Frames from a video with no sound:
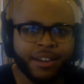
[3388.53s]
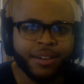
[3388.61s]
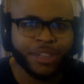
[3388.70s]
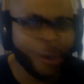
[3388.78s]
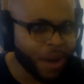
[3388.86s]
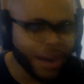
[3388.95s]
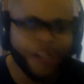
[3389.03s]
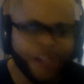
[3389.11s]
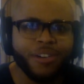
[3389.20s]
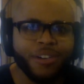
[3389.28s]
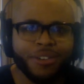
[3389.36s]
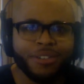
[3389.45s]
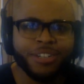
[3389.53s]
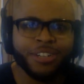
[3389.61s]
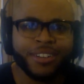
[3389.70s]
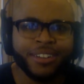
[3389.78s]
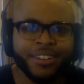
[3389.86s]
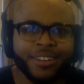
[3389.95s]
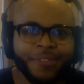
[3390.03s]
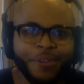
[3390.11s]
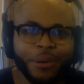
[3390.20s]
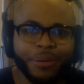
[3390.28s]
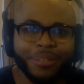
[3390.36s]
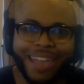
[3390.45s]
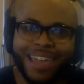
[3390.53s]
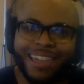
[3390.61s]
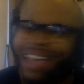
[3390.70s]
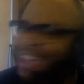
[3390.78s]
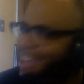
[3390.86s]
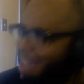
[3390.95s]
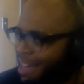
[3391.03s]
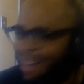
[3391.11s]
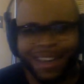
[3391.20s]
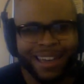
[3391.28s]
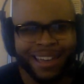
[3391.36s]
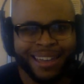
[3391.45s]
What's going on, coach? You feel what I'm saying? Like, huh?